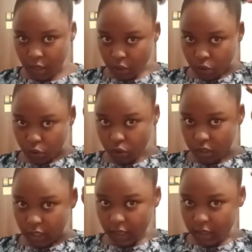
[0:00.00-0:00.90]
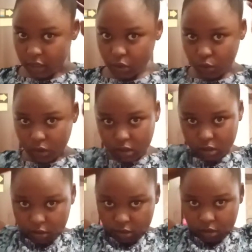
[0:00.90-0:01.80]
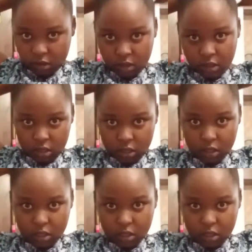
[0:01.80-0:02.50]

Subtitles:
So you see, like this one, I